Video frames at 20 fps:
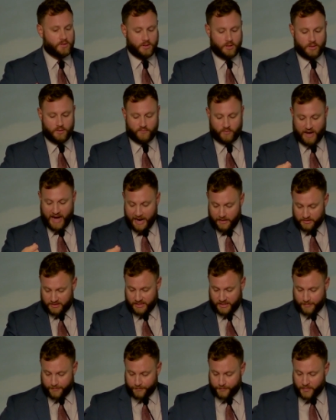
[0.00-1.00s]
for
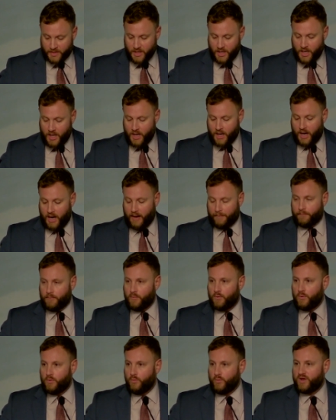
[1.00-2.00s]
housing.
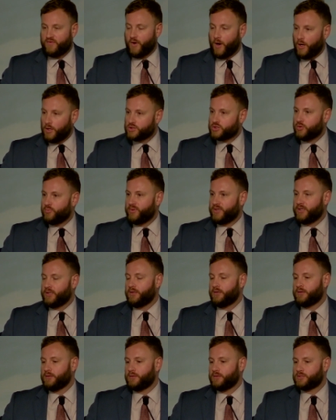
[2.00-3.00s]
We've also
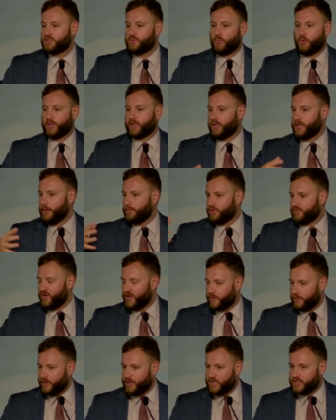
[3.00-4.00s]
been supporting a number of
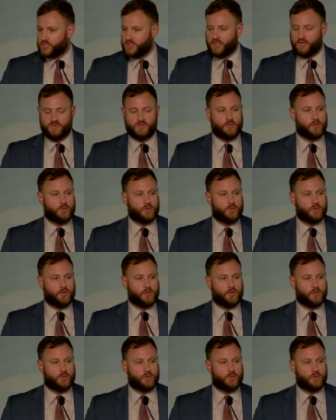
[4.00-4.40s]
other initiatives.